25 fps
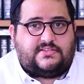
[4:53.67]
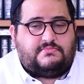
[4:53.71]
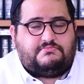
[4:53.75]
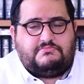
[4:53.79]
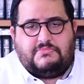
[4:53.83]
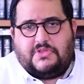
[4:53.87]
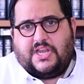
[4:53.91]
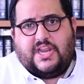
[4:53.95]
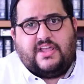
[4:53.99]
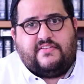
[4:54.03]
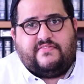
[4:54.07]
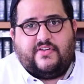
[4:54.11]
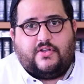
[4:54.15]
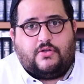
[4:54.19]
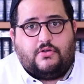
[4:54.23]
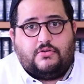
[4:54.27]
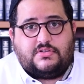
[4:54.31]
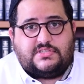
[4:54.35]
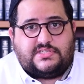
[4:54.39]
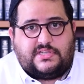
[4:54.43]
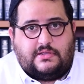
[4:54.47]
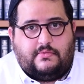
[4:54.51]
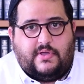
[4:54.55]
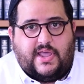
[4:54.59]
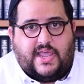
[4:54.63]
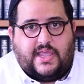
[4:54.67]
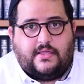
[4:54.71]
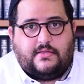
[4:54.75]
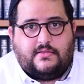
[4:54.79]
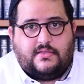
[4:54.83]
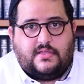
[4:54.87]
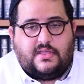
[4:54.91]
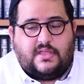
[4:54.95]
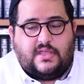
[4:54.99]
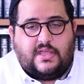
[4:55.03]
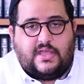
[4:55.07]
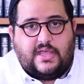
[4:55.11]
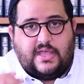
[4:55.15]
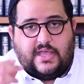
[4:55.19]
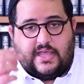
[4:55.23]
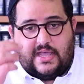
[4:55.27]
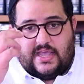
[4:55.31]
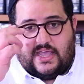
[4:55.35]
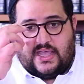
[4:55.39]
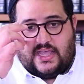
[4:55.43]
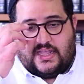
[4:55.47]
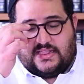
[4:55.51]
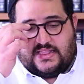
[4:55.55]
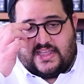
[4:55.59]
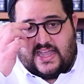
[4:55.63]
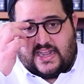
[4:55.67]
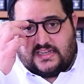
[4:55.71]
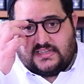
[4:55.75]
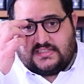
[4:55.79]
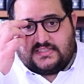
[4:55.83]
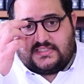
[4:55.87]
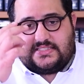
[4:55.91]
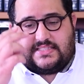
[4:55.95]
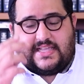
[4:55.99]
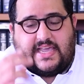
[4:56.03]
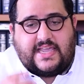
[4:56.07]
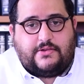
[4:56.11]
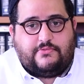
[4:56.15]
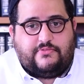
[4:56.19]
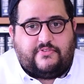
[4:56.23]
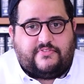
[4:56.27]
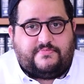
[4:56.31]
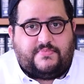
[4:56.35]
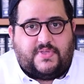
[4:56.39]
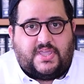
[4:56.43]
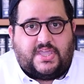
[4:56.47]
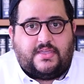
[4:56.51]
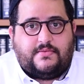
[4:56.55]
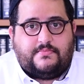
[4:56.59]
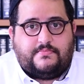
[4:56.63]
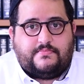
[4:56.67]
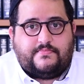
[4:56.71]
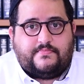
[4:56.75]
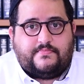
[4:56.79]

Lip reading: it never goes away. And that stayed with me,